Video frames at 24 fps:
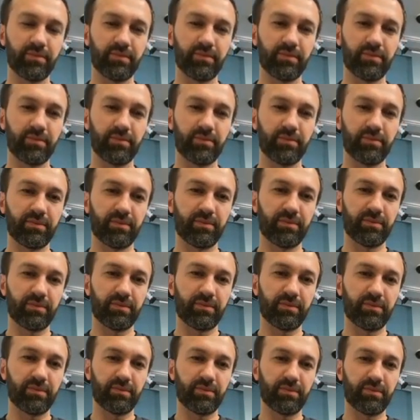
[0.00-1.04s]

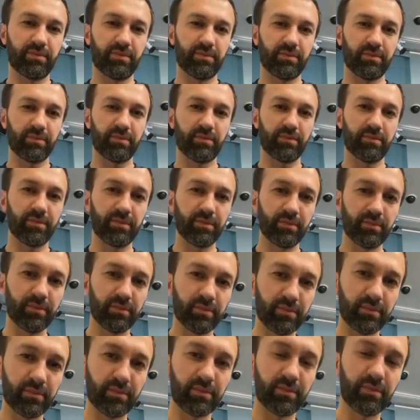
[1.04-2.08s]

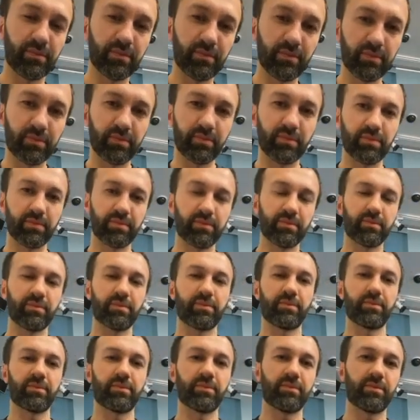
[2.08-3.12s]

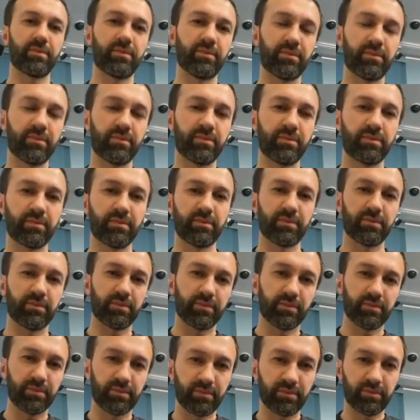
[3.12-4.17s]

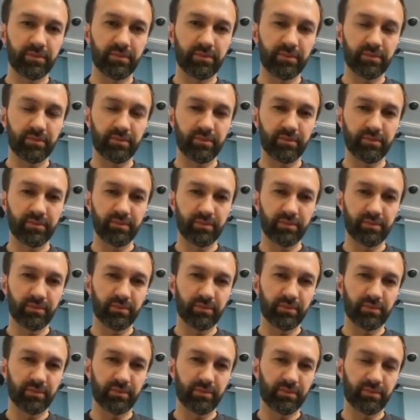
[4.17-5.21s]

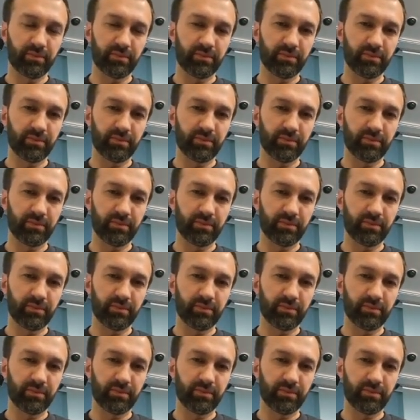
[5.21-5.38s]
(silent)